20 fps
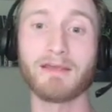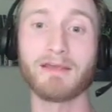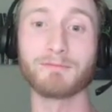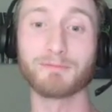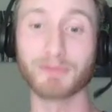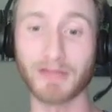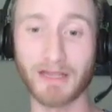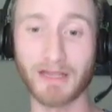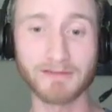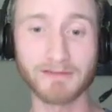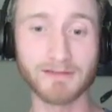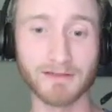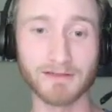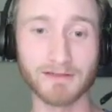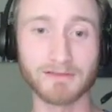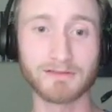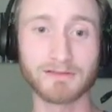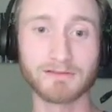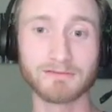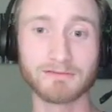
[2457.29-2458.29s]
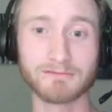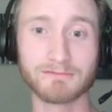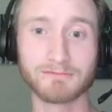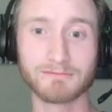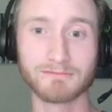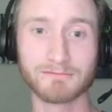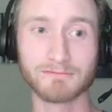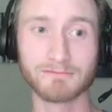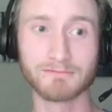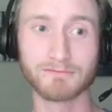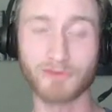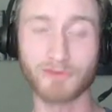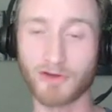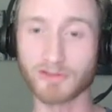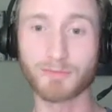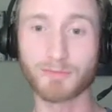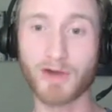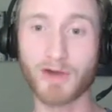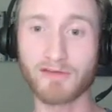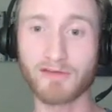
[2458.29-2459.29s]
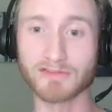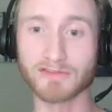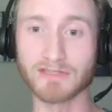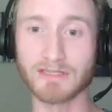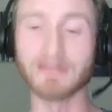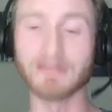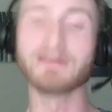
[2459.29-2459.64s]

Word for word: blatant false prophecy.